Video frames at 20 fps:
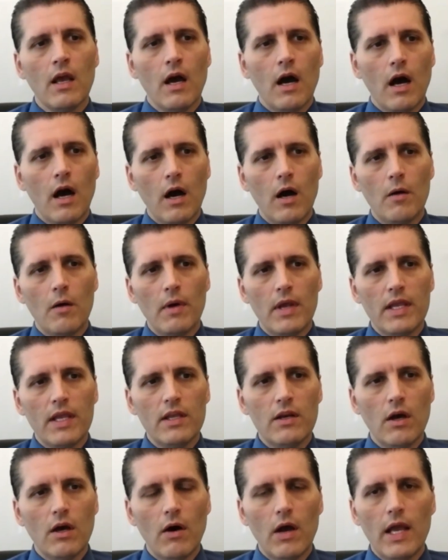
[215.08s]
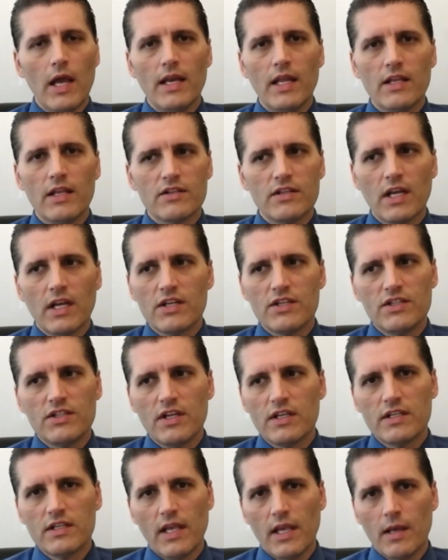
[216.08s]
Um, you know, and it's not
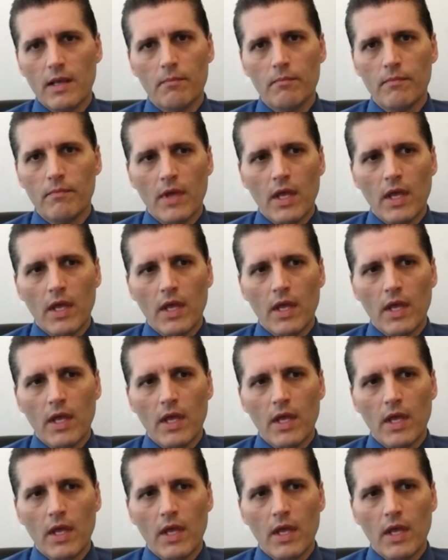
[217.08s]
just him.